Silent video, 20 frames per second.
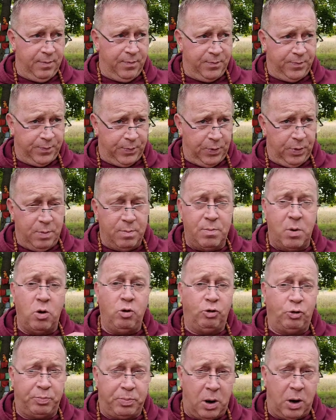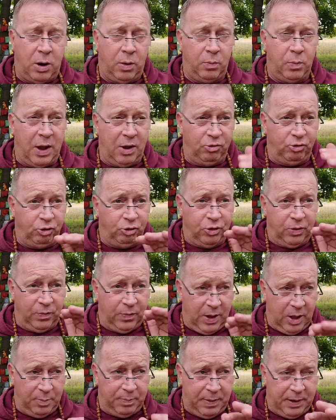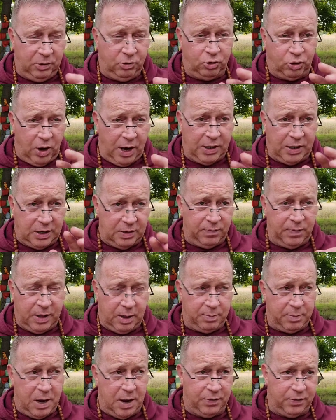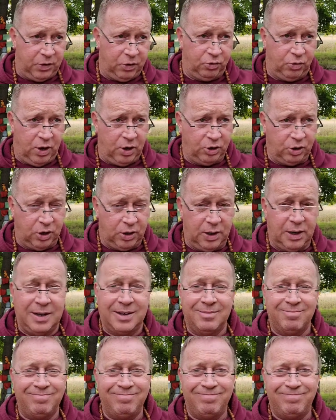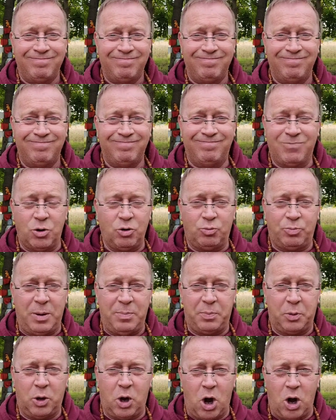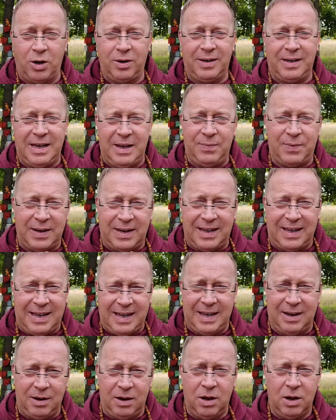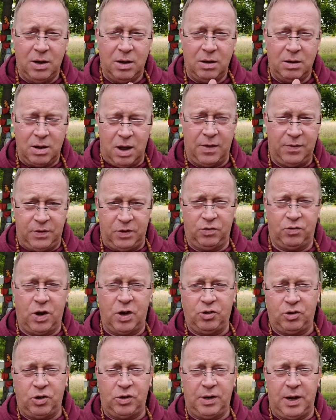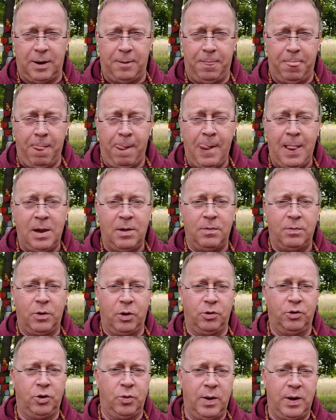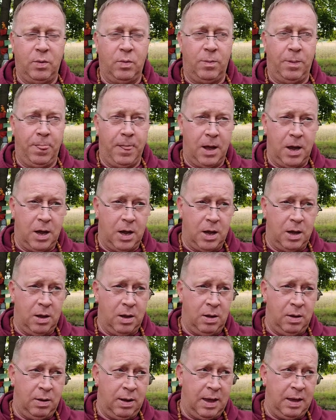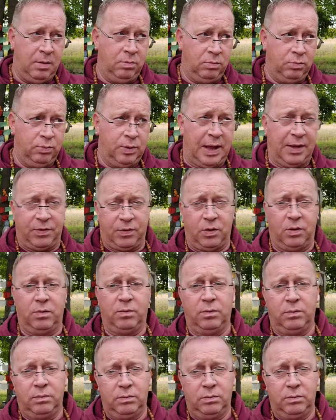for the most part, as you're trying to develop concentration, most people aren't even in concentration yet. They're doing a lesser